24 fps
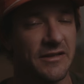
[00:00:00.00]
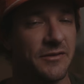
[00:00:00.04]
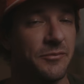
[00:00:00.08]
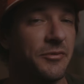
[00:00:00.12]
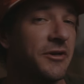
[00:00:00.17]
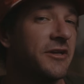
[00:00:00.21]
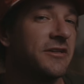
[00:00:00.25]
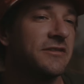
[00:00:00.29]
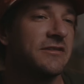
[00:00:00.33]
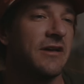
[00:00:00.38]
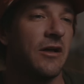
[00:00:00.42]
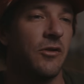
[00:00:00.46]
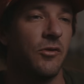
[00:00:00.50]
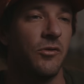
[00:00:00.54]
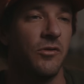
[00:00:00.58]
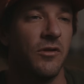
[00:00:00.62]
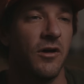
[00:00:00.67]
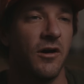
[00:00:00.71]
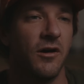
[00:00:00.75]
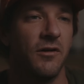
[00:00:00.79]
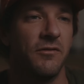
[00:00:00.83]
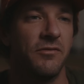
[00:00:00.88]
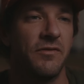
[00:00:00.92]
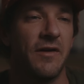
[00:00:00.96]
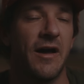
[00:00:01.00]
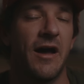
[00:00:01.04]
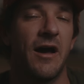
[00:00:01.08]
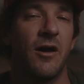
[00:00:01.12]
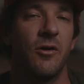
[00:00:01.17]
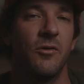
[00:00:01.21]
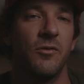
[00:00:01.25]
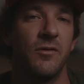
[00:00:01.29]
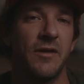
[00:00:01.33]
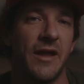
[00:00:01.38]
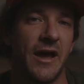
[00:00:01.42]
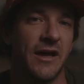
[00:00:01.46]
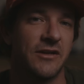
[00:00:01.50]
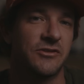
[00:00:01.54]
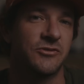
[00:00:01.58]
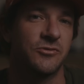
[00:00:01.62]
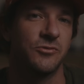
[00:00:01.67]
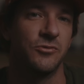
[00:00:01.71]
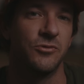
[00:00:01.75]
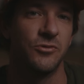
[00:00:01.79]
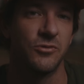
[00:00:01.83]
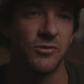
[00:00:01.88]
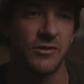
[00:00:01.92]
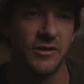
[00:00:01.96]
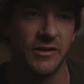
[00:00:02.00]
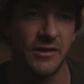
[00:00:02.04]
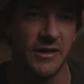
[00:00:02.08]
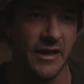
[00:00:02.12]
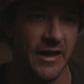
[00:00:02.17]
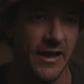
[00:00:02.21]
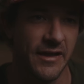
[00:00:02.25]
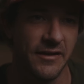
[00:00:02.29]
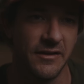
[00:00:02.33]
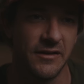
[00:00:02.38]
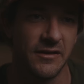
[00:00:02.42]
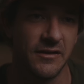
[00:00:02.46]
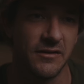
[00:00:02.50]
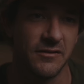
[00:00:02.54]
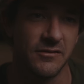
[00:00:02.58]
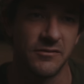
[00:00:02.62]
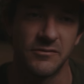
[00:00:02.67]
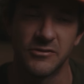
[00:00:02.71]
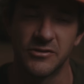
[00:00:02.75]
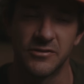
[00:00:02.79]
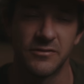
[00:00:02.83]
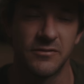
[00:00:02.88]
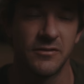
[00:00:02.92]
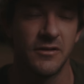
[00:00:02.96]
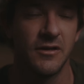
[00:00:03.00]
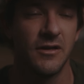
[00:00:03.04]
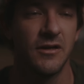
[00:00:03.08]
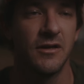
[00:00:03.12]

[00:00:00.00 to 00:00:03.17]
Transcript: because I love how natural Canon's